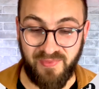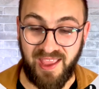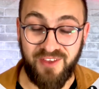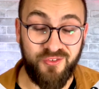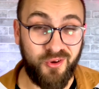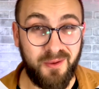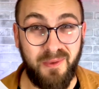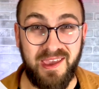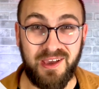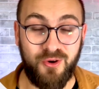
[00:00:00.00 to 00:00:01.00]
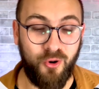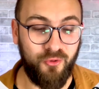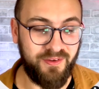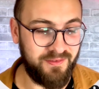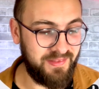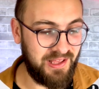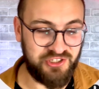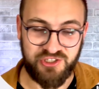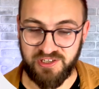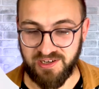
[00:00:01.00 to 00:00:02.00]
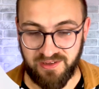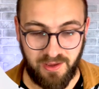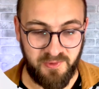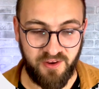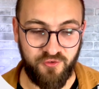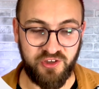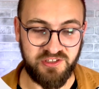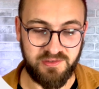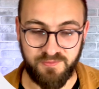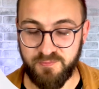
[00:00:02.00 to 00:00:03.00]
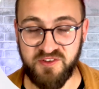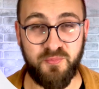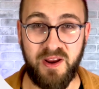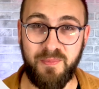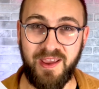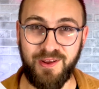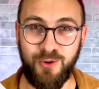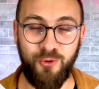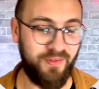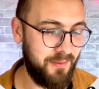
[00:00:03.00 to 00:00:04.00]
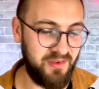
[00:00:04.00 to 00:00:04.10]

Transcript: And if you can make it gold, that's just gonna, I mean, if you can spray paint it gold, that'd